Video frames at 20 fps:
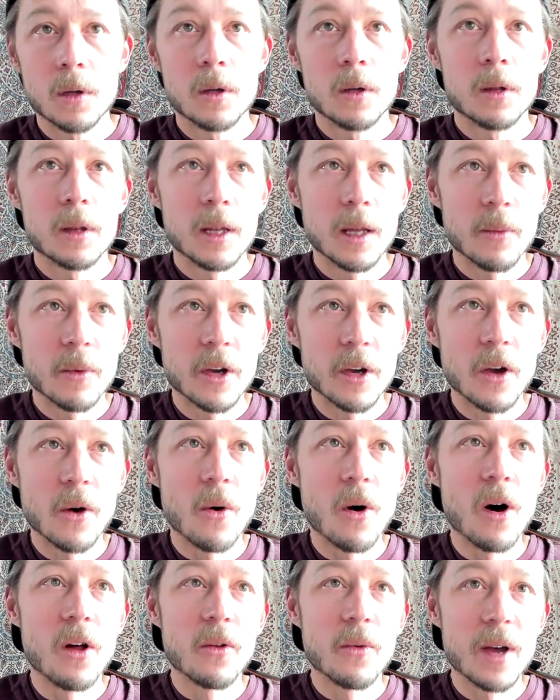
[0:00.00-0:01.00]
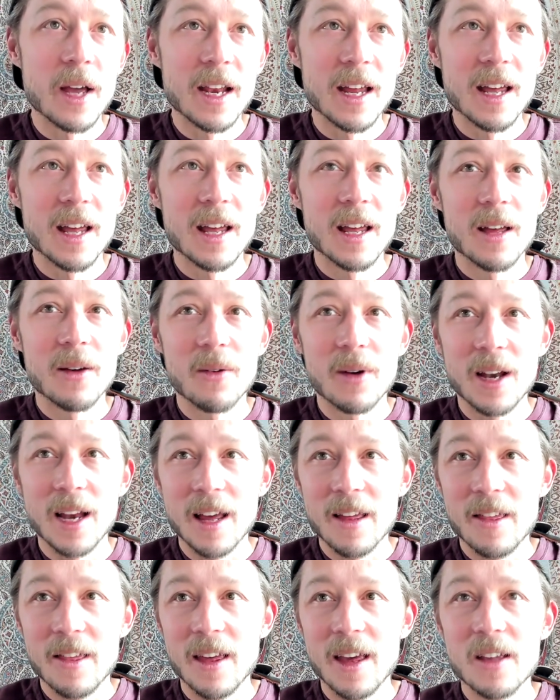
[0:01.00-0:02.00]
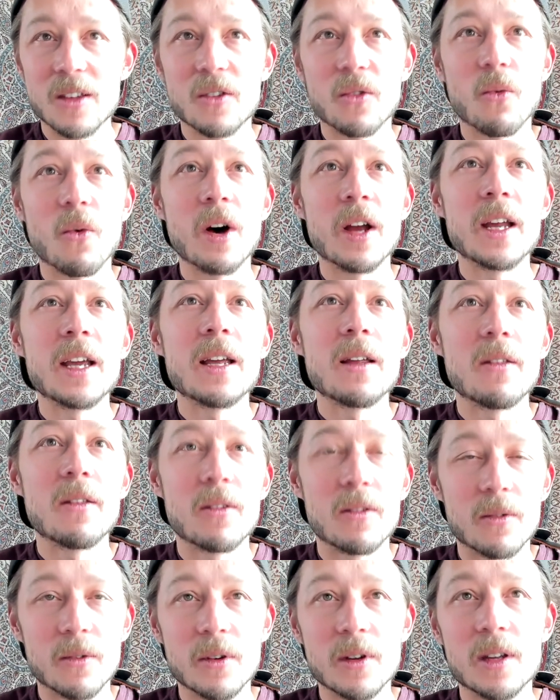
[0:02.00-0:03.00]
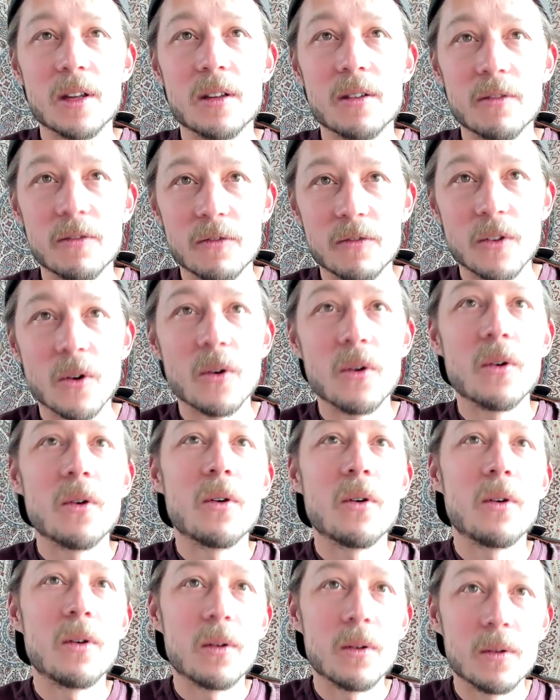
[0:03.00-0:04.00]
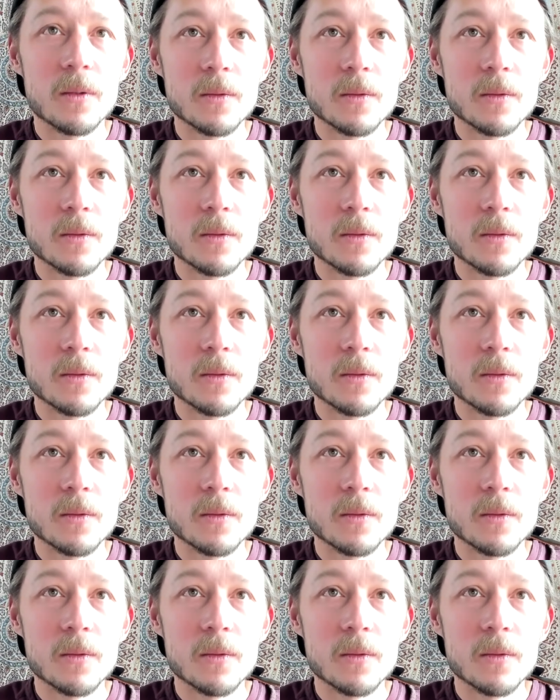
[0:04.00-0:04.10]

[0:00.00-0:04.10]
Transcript: Then we go all the way to, what did I say, 20, 3, 4.